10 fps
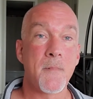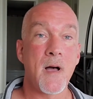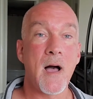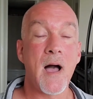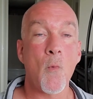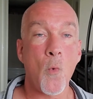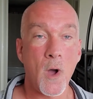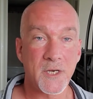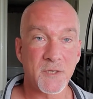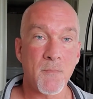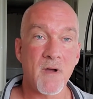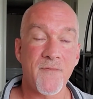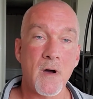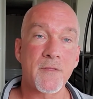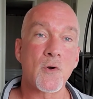I watched my
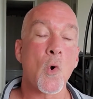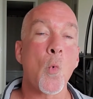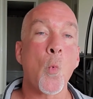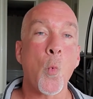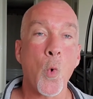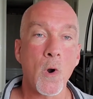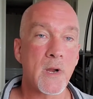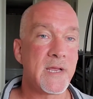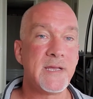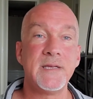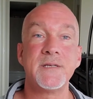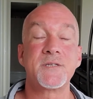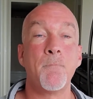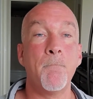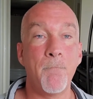father work his
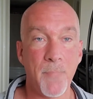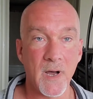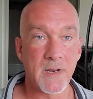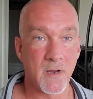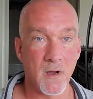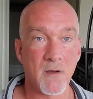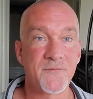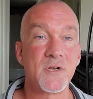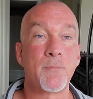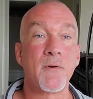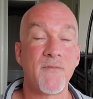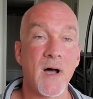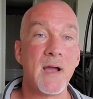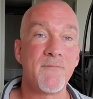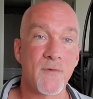butt off to
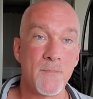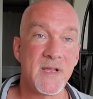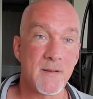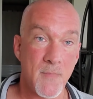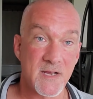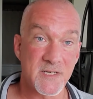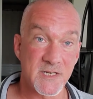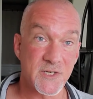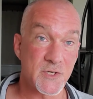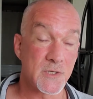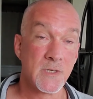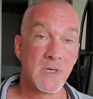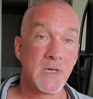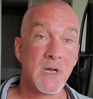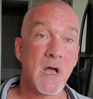provide for me and my sister.
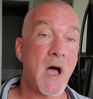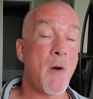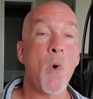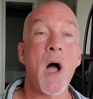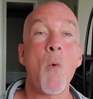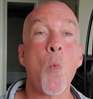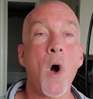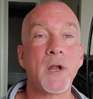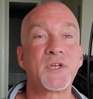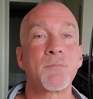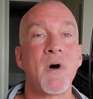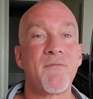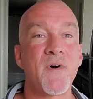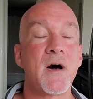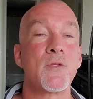I watched my
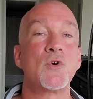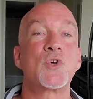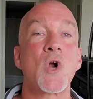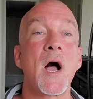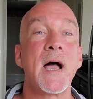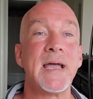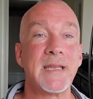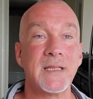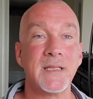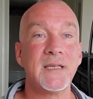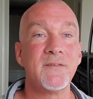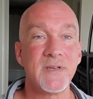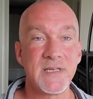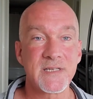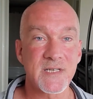father try and live
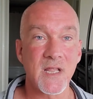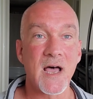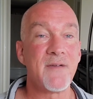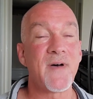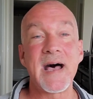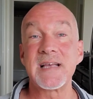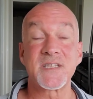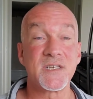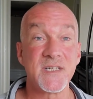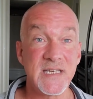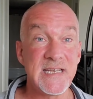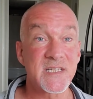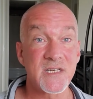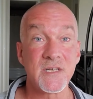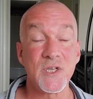his life as a
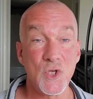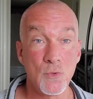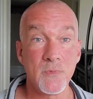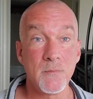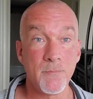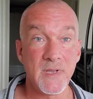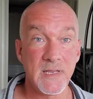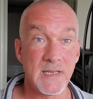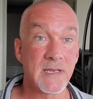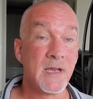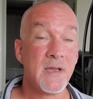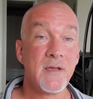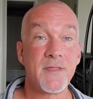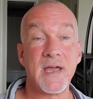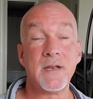decent human being
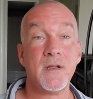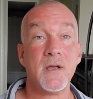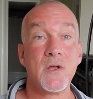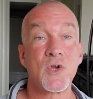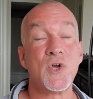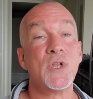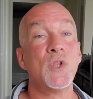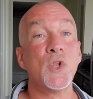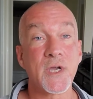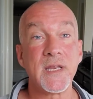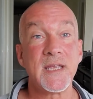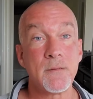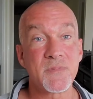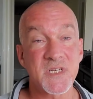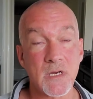that could look at
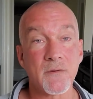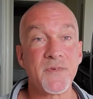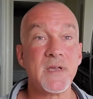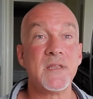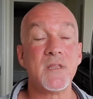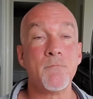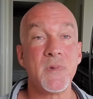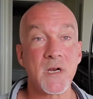himself in the mirror